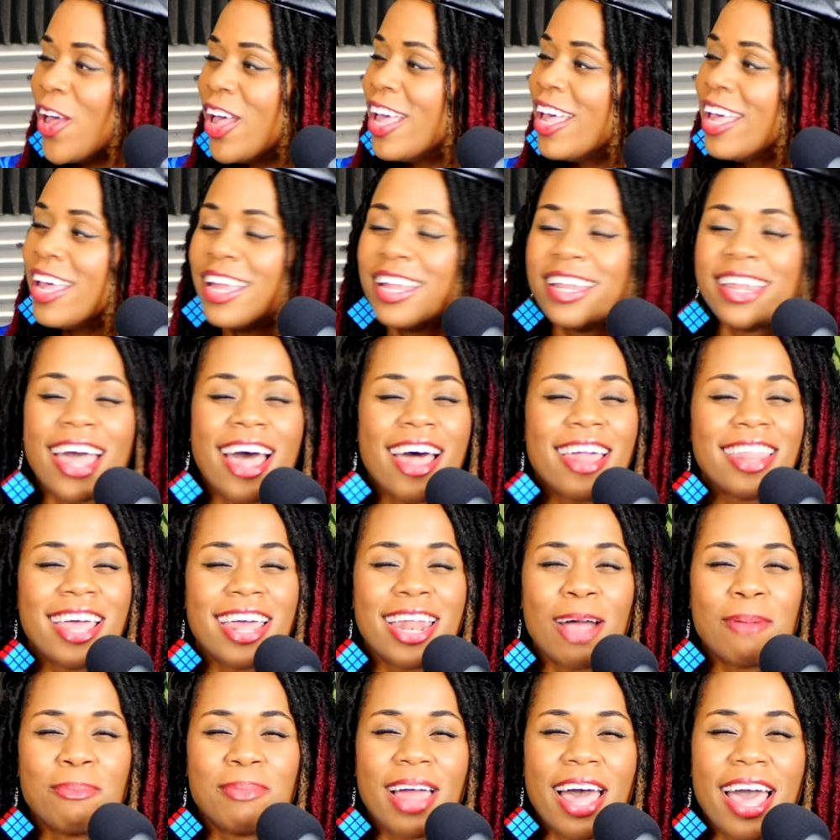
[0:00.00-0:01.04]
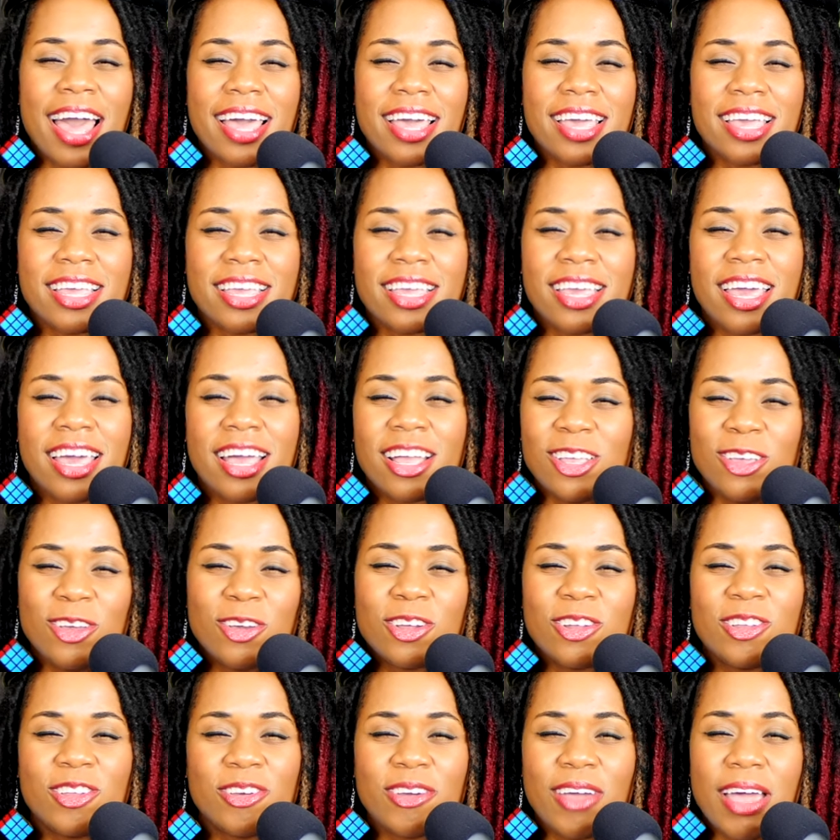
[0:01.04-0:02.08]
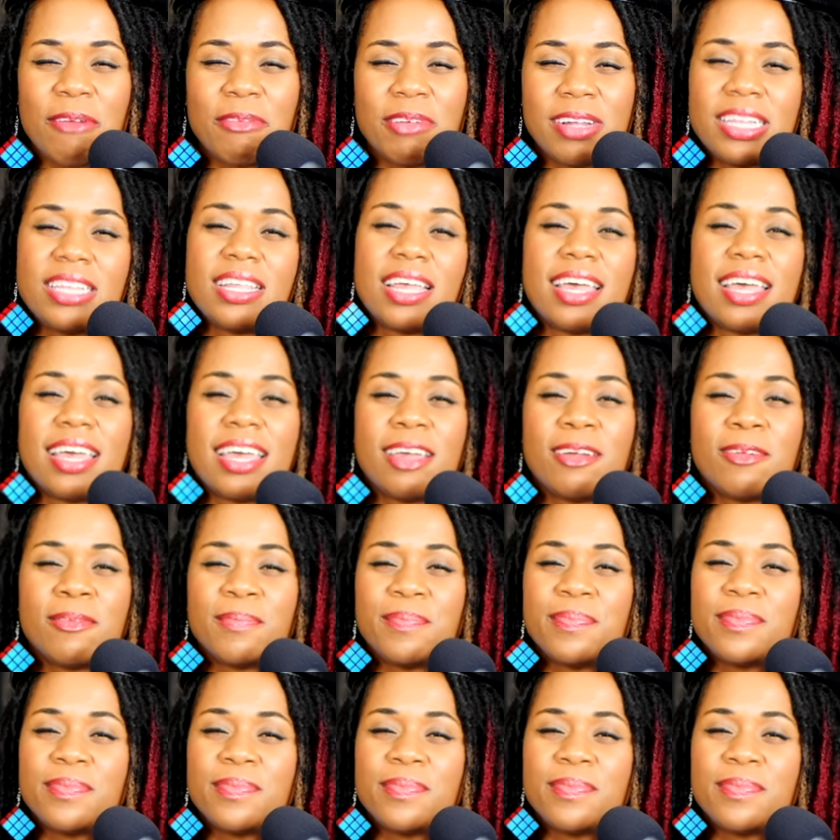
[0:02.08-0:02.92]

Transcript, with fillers: oh. now that I'm like, yeah, you could do everything.